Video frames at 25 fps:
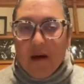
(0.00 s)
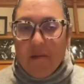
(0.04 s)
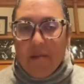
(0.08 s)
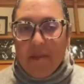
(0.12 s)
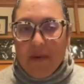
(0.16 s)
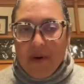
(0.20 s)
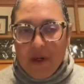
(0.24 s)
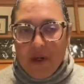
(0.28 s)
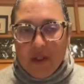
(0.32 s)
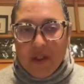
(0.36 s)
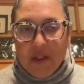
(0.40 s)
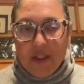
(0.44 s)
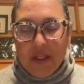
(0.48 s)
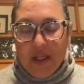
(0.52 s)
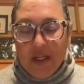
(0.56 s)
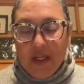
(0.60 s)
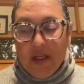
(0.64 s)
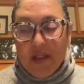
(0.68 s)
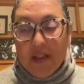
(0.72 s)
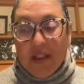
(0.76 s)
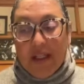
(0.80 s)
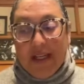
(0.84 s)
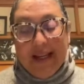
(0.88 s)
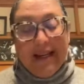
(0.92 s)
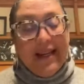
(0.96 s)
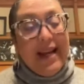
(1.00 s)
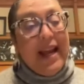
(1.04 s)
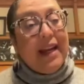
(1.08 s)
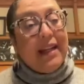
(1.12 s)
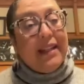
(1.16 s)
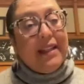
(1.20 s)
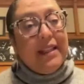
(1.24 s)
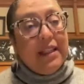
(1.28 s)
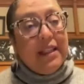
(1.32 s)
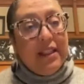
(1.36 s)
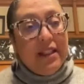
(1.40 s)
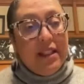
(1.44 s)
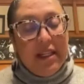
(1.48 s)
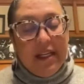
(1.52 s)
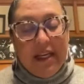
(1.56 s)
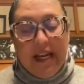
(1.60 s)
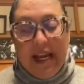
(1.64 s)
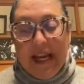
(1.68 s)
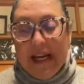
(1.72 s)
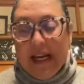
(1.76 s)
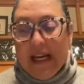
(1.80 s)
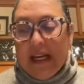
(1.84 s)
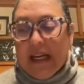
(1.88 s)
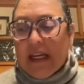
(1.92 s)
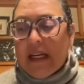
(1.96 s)
a person connected to
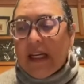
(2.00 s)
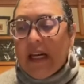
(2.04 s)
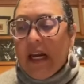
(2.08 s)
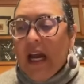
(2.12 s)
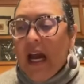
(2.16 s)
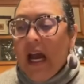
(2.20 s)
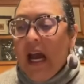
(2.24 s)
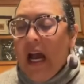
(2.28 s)
Natick.